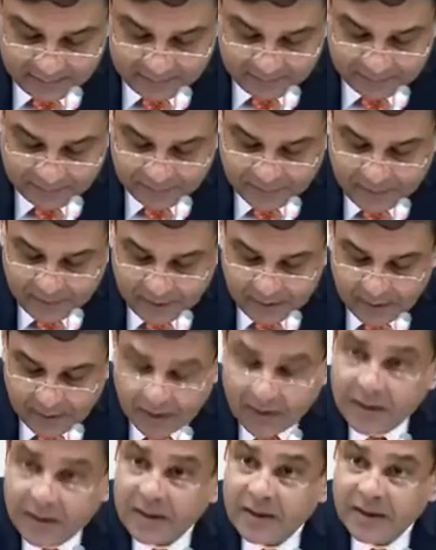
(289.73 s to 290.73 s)

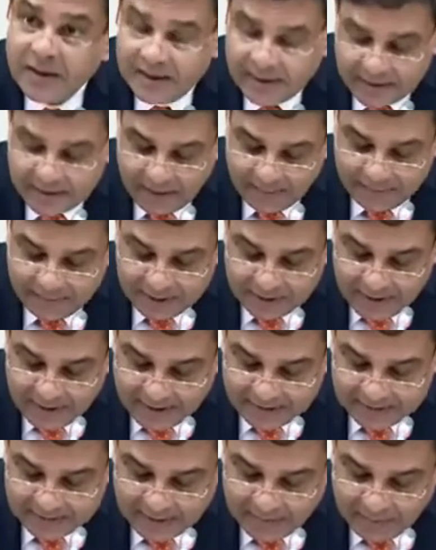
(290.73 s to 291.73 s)
Recapitalizing public sector
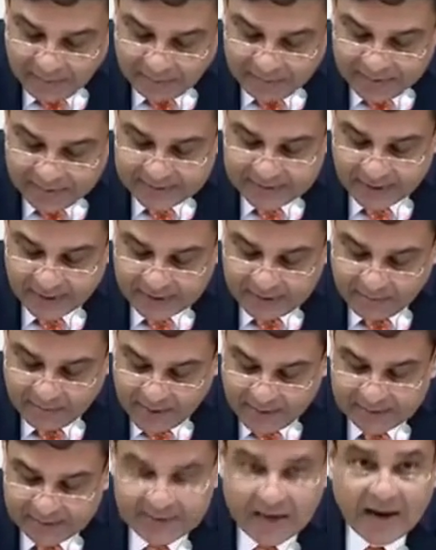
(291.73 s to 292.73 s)
banks
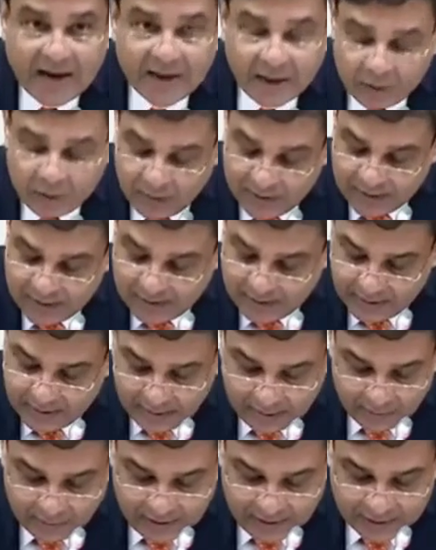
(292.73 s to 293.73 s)
adequately will ensure that
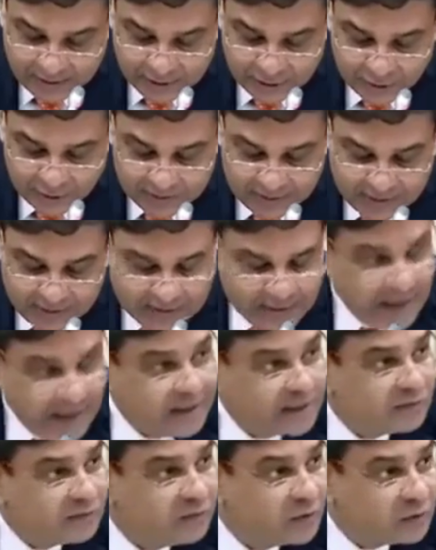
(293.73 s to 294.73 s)
credit flows to the
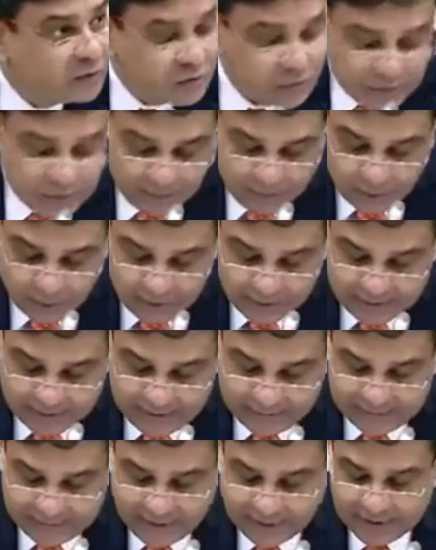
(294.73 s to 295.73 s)
productive sectors are not
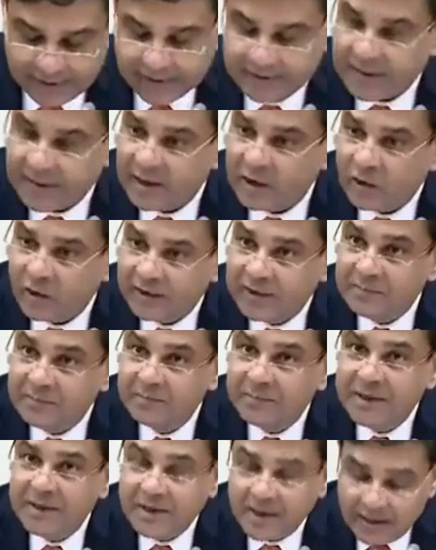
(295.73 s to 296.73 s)
impeded and
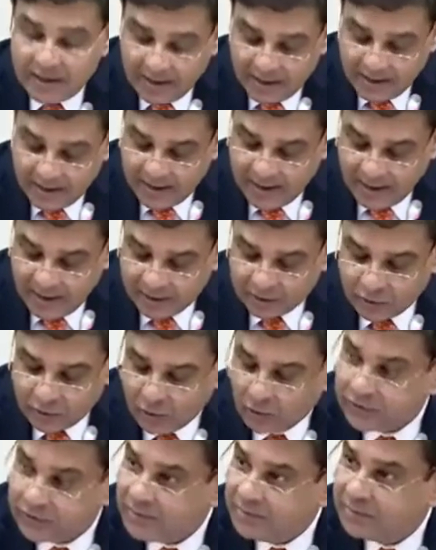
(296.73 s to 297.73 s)
growth impulse is
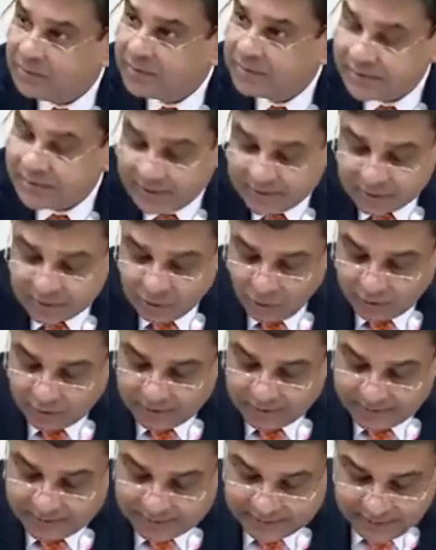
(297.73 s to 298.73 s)
not restrained.
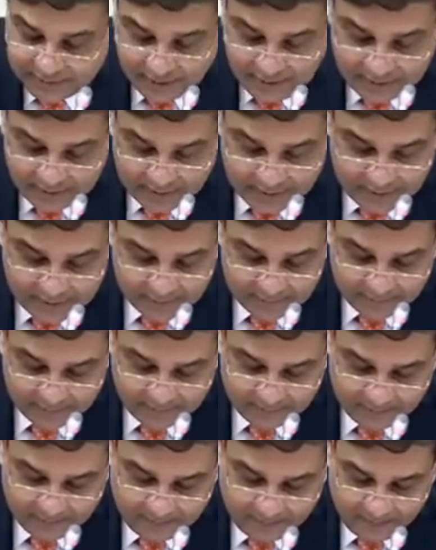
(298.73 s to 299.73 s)
In
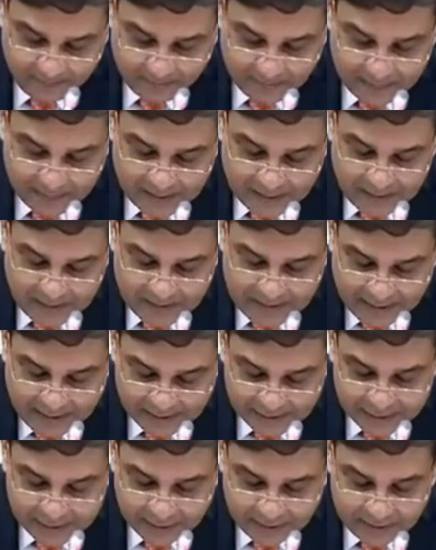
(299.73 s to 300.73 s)
addition,
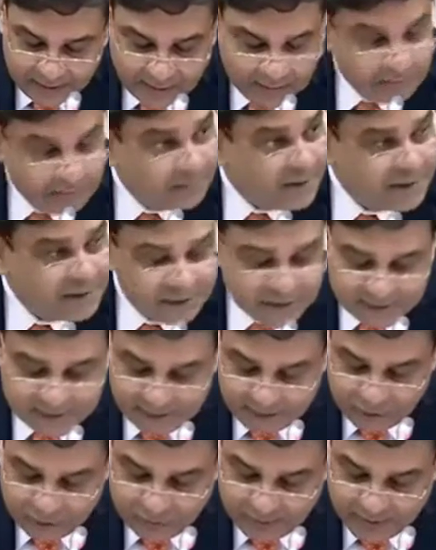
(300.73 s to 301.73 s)
measures need to be undertaken
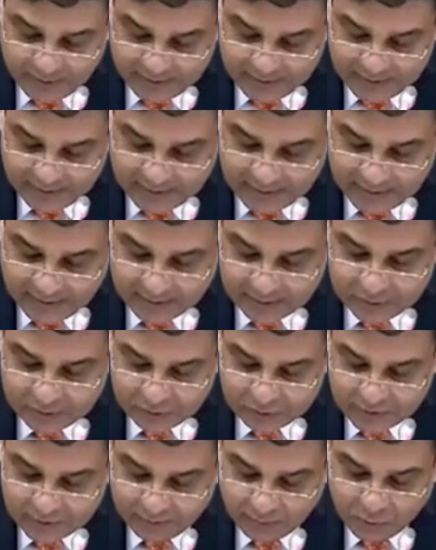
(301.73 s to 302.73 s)
to support growth
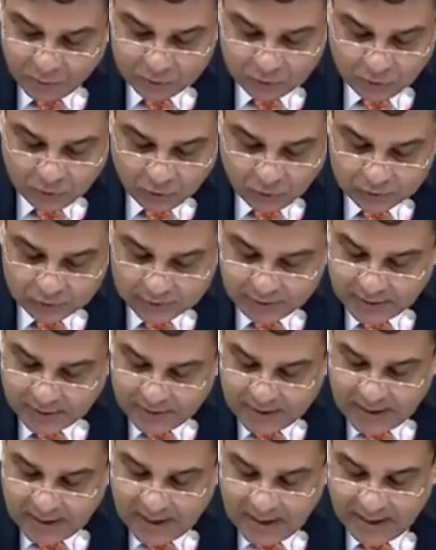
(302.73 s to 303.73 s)
and achieve a faster